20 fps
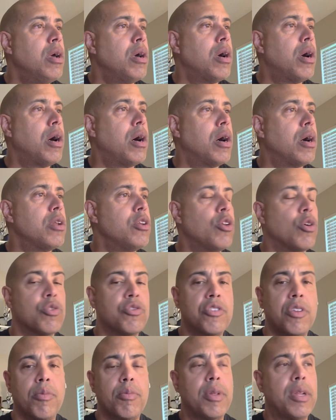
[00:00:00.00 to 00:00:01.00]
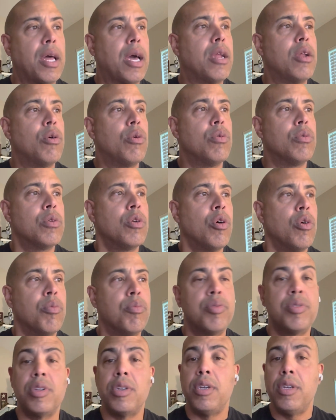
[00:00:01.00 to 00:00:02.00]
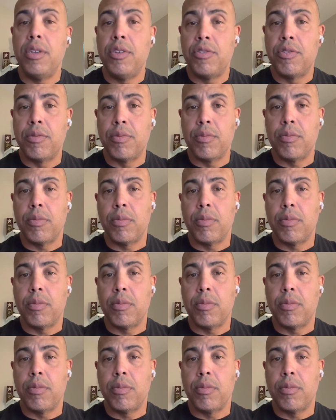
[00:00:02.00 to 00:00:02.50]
know something I don't know, please